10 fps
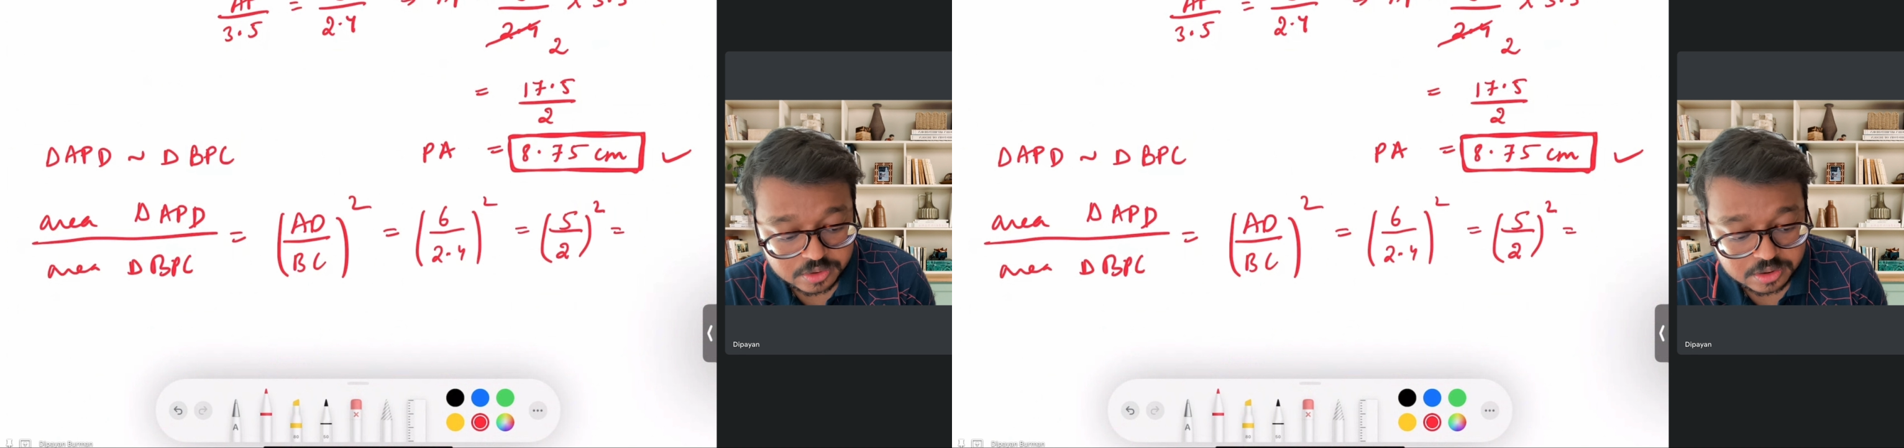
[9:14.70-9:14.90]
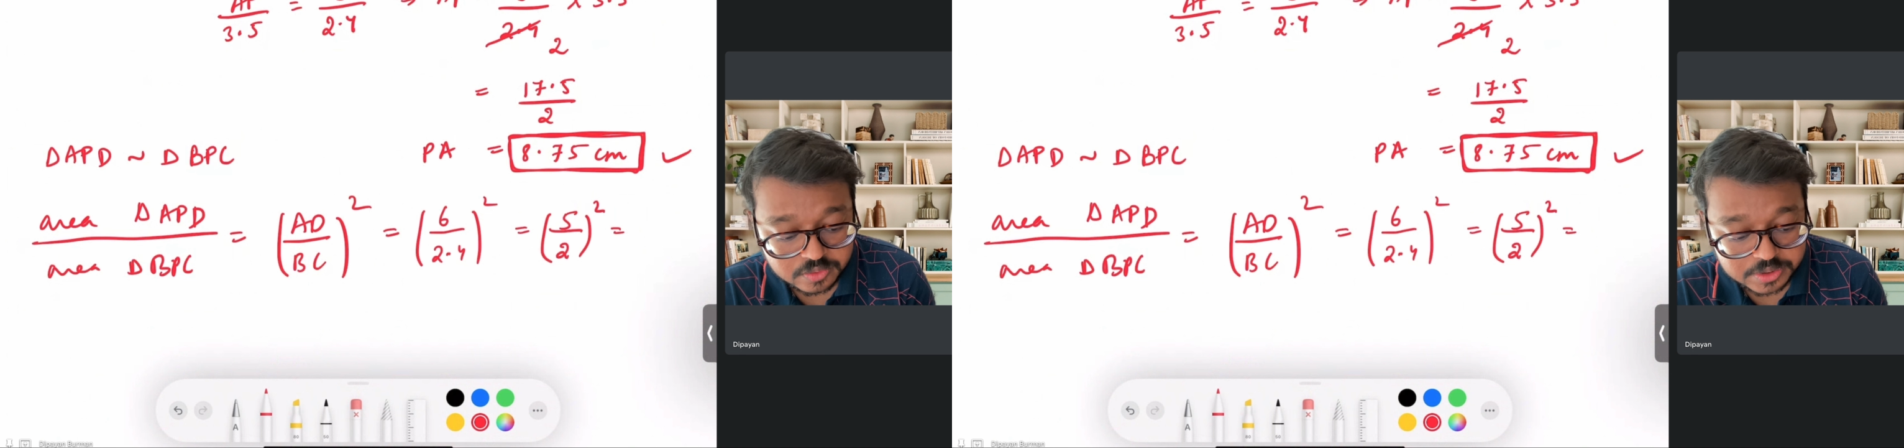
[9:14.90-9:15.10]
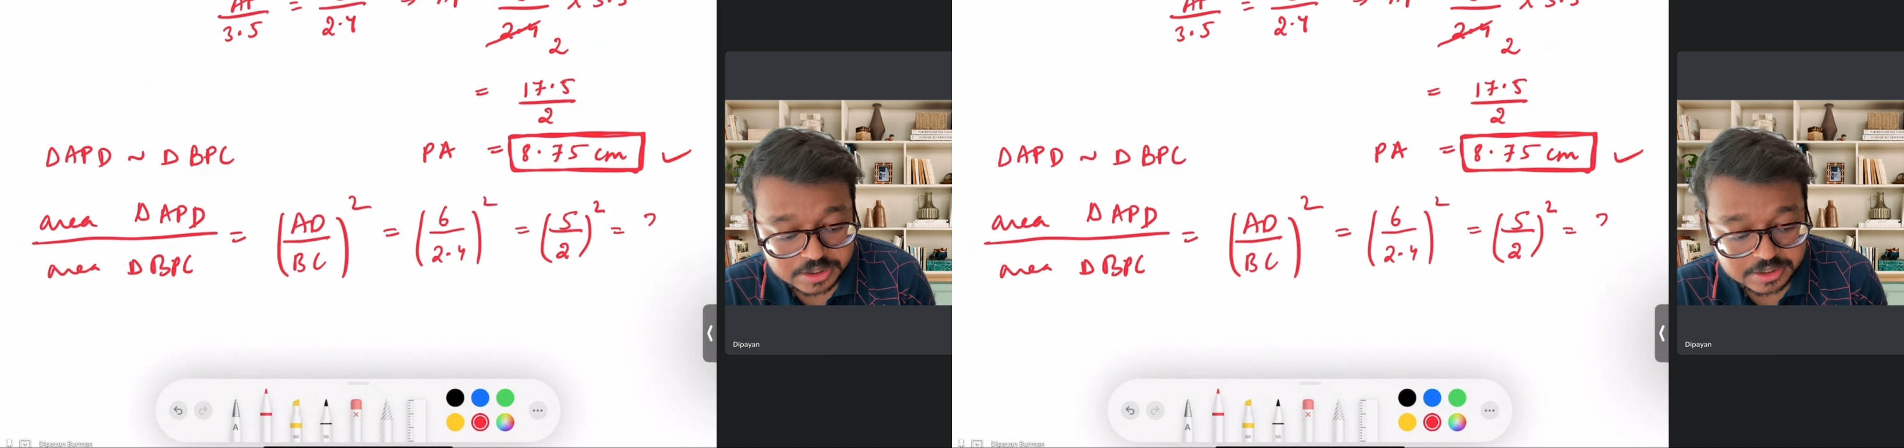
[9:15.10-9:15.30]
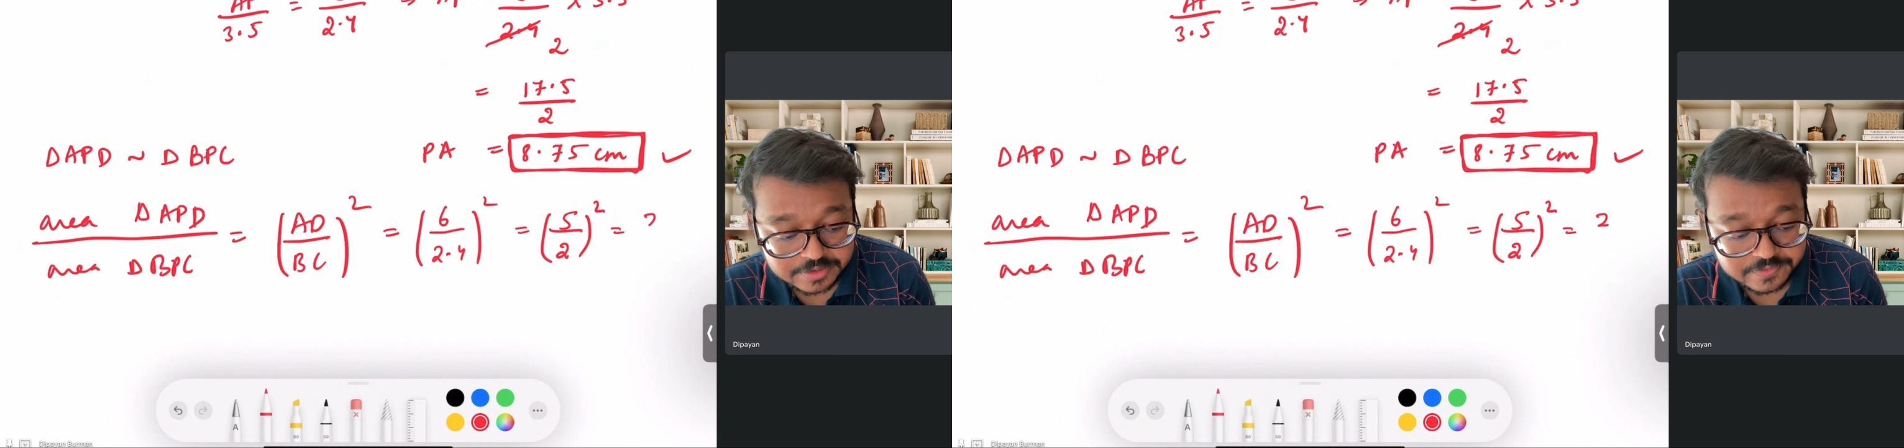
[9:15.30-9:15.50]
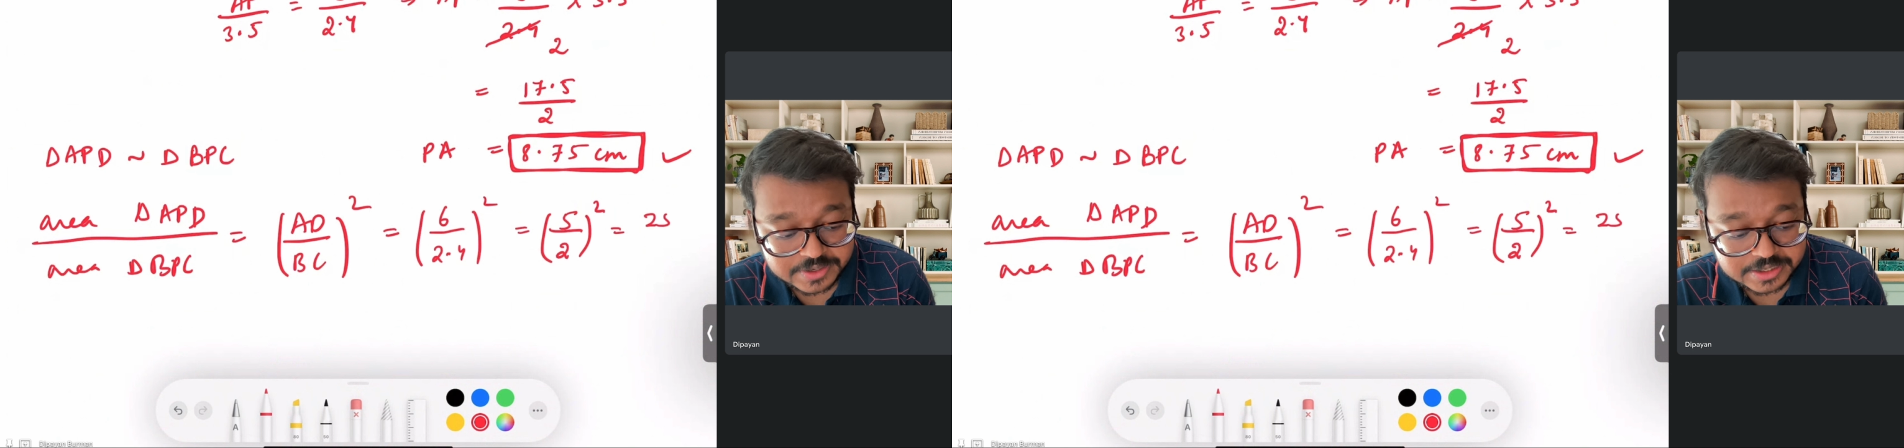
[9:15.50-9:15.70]

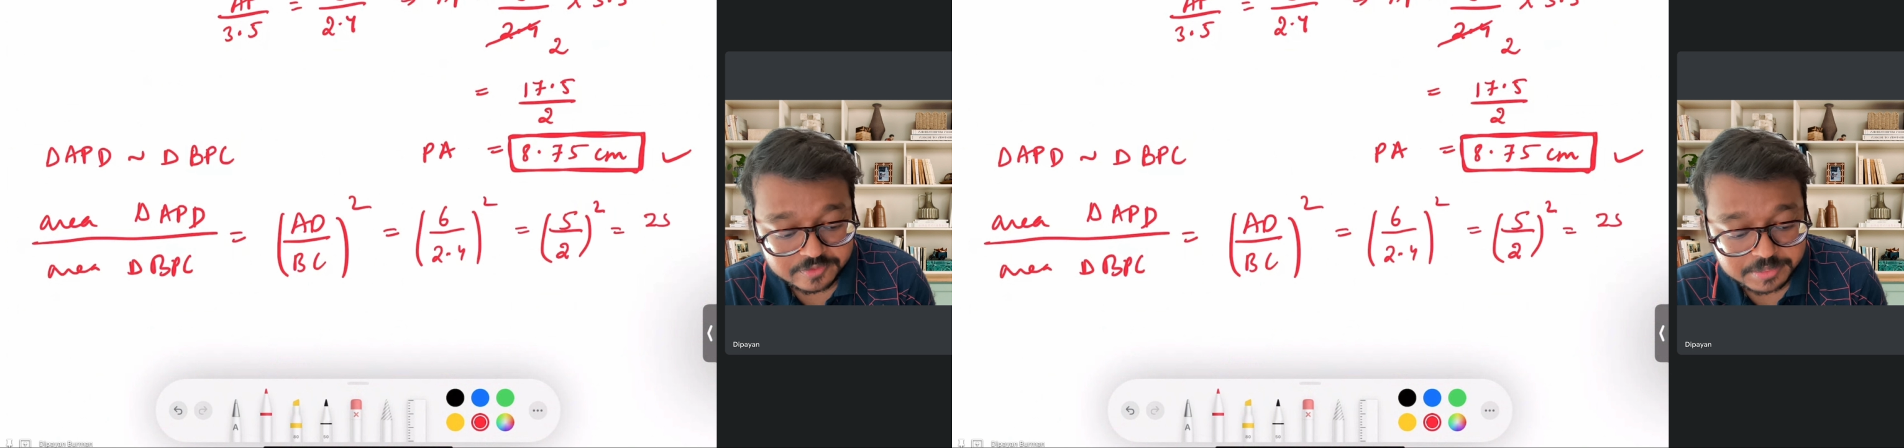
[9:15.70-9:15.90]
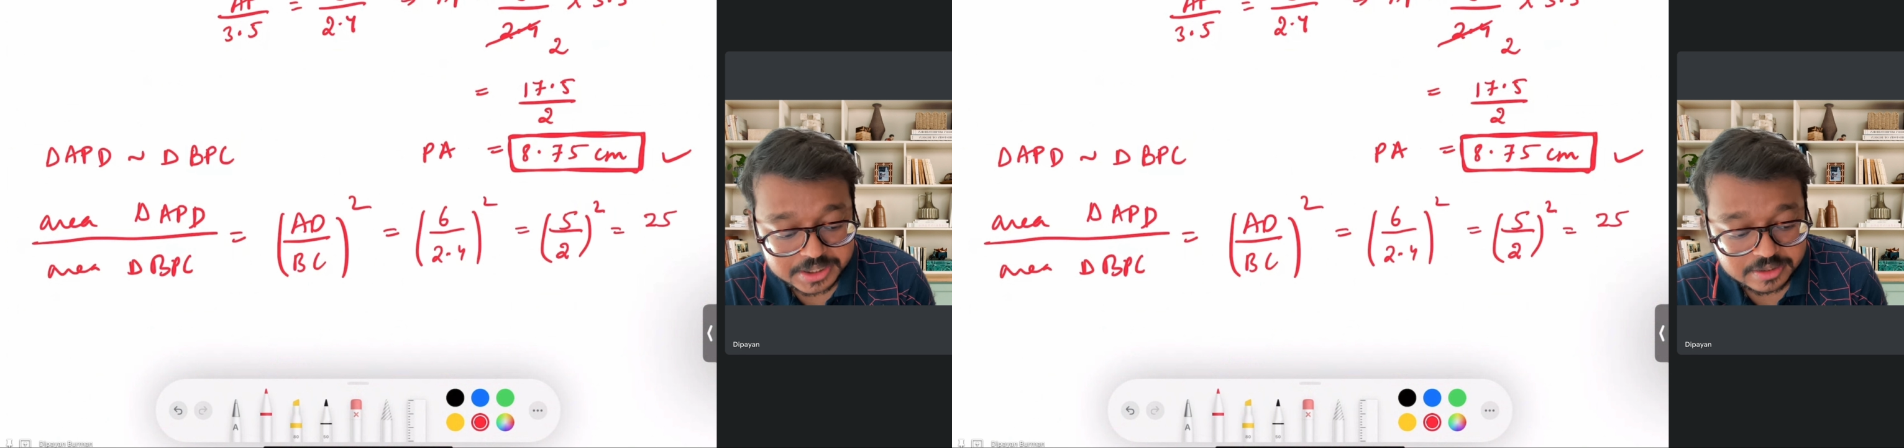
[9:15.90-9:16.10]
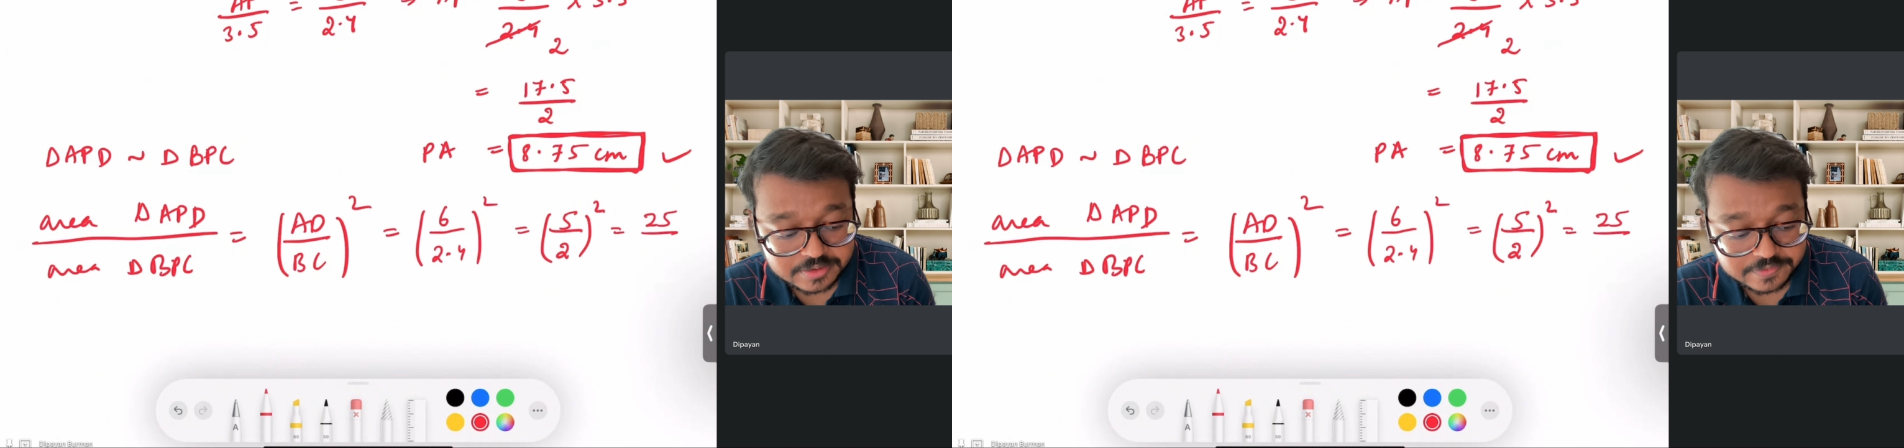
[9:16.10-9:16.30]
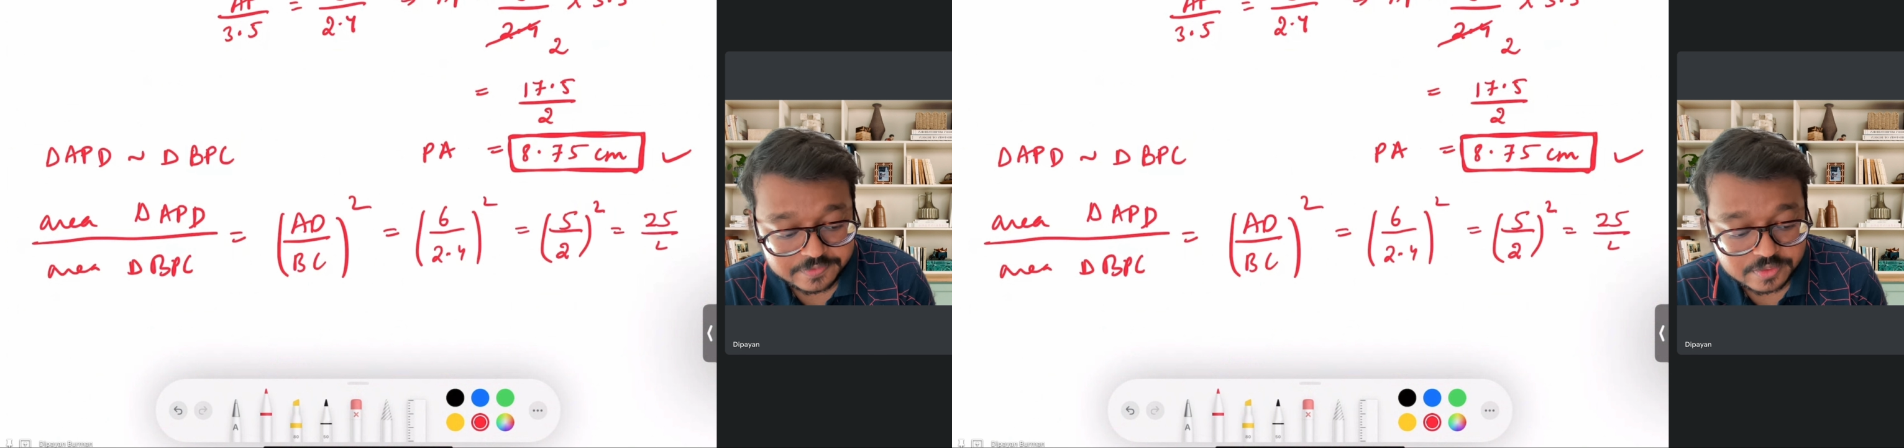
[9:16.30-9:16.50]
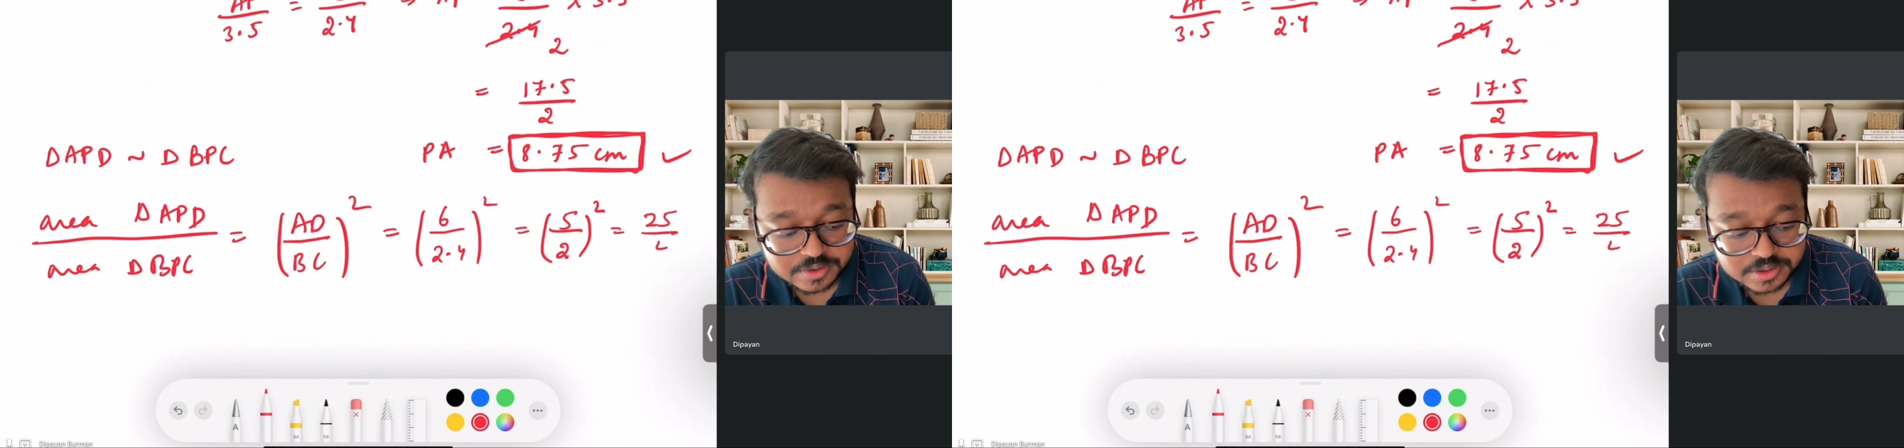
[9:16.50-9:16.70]
25 by 4.